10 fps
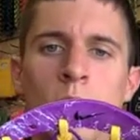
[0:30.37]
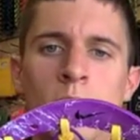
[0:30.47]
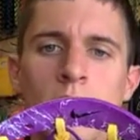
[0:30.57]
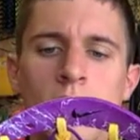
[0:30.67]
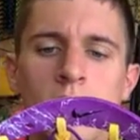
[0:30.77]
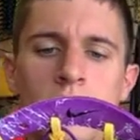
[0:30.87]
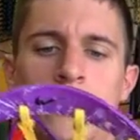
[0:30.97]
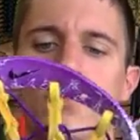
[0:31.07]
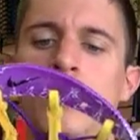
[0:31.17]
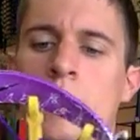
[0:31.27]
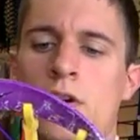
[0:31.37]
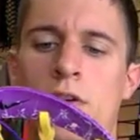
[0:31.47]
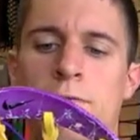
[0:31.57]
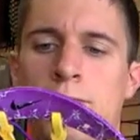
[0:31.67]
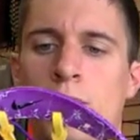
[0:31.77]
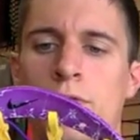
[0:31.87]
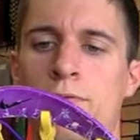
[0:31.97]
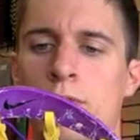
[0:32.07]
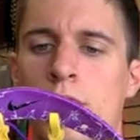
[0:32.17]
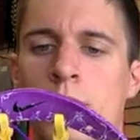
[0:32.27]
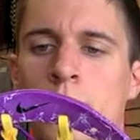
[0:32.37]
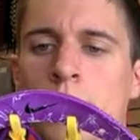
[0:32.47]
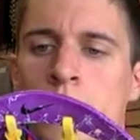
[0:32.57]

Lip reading: We are on to our 4th row.